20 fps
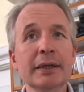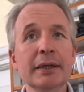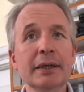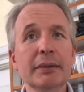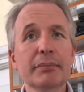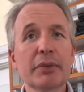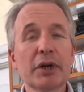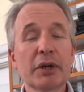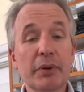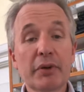
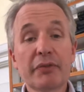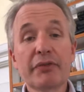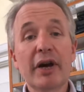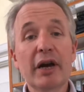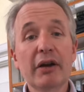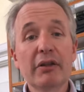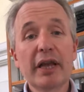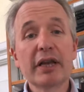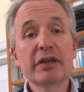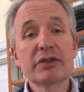But a
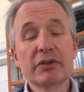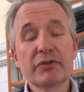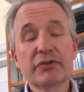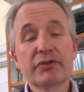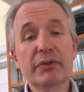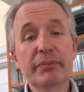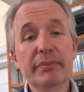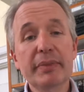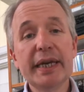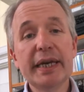profound lesson for
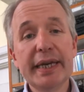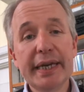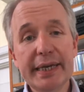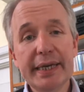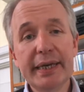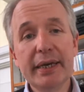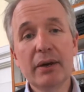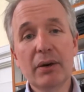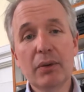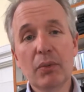
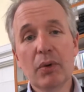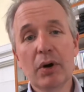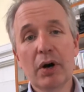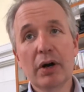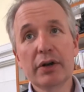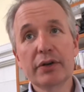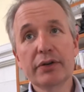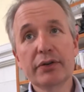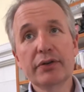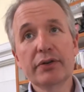me
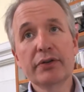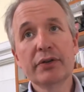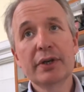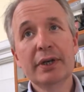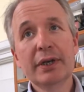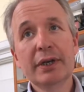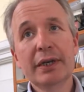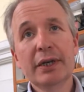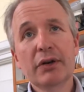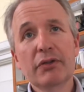was,
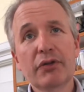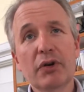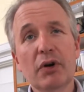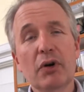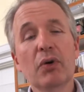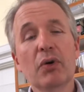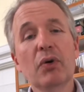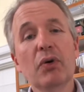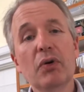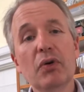for
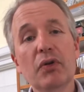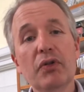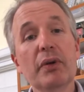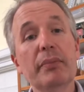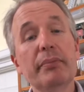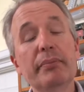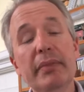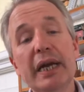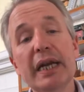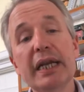all the
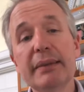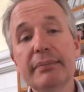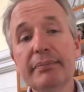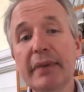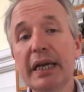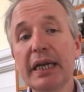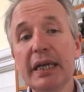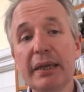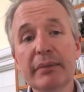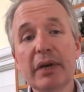many,
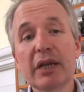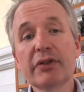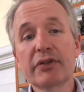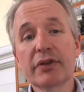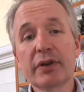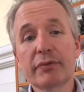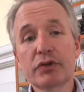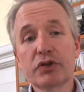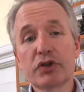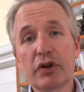many months
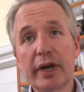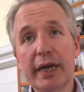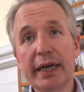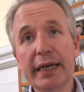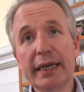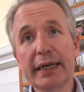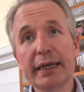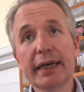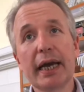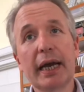of
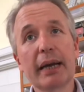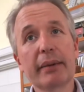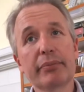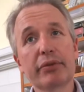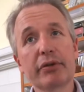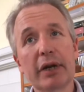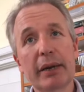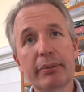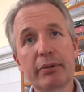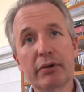training and
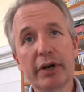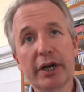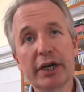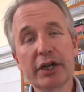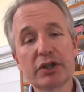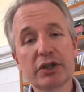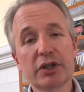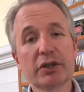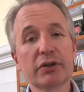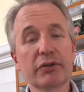
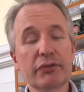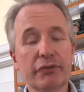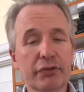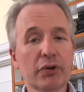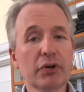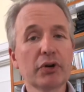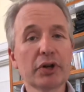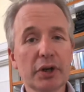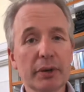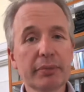preparation
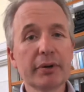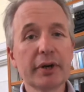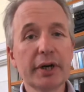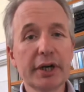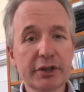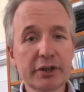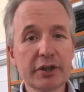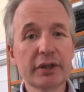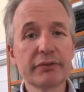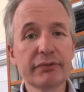for an
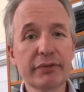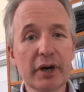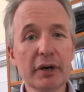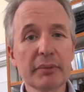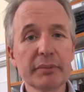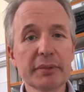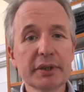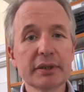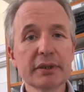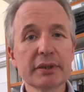operational
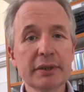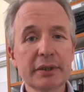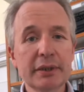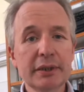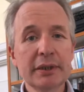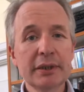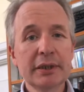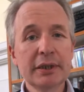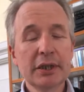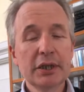environment,
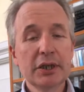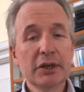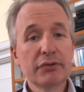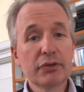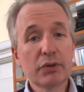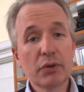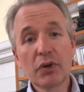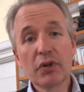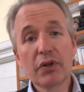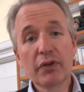for
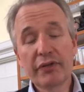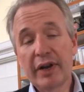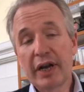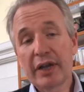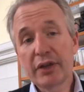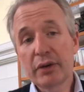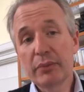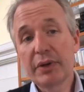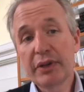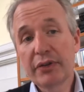all the fact
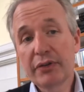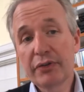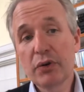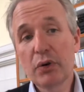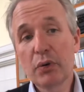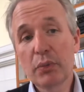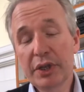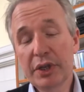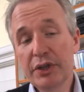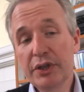that we
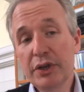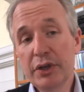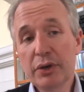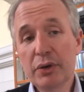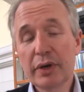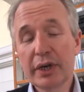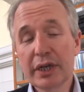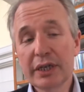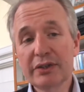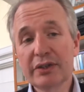thought we knew
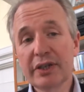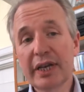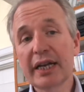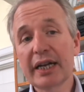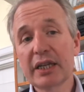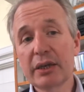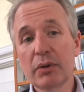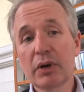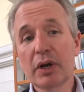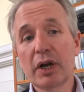
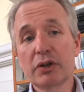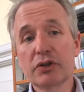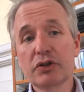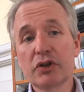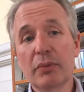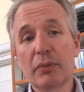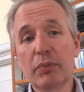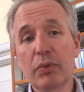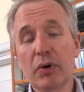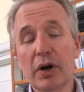exactly what our
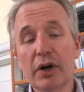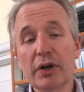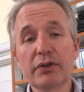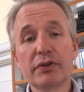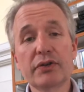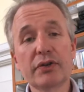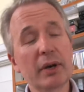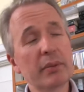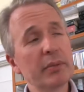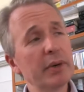job
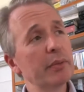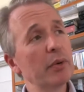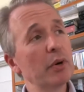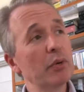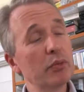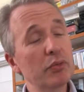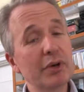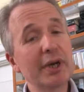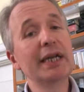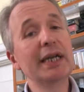was and we were
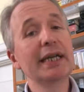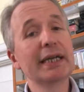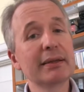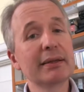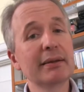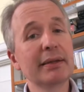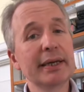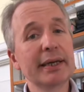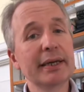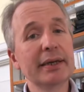really
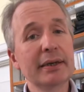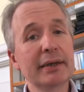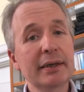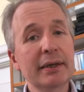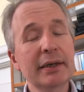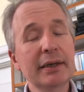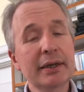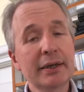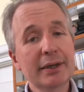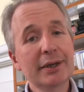clear
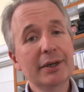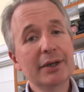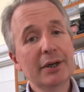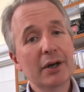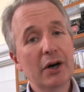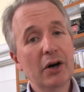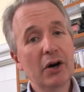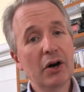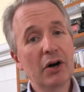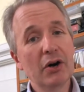
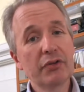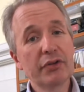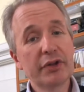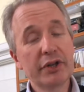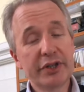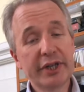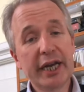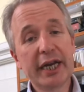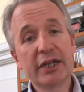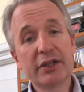on the
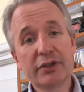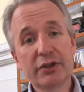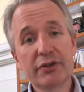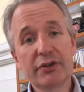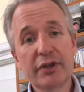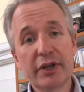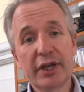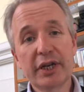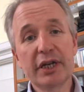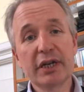dangers
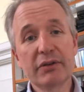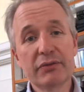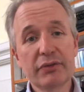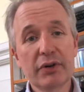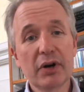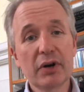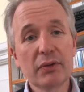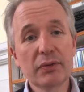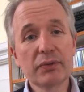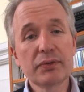that it
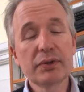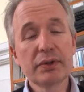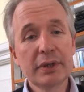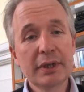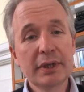involved,